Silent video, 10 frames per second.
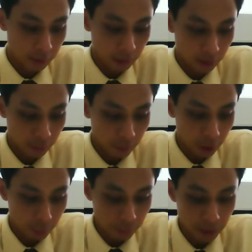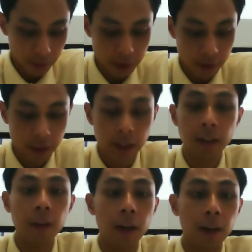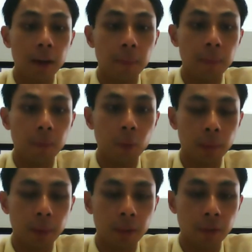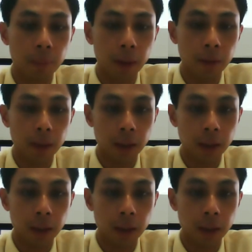I'll be back here again 1 month from now,